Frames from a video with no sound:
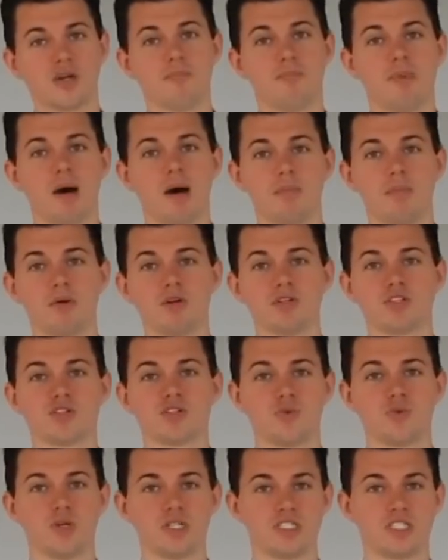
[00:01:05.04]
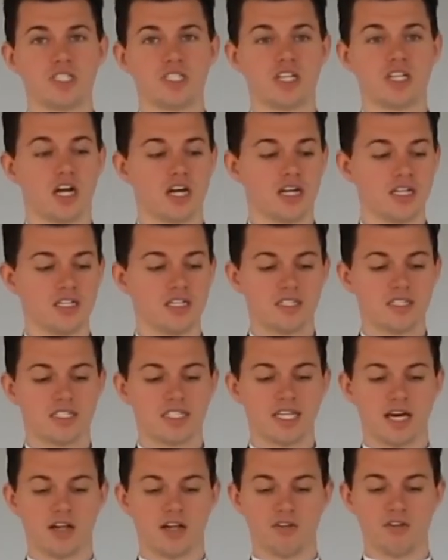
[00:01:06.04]
a bubble twisted on
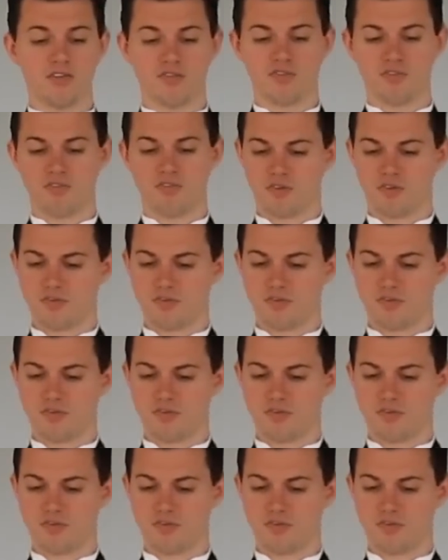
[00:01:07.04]
itself,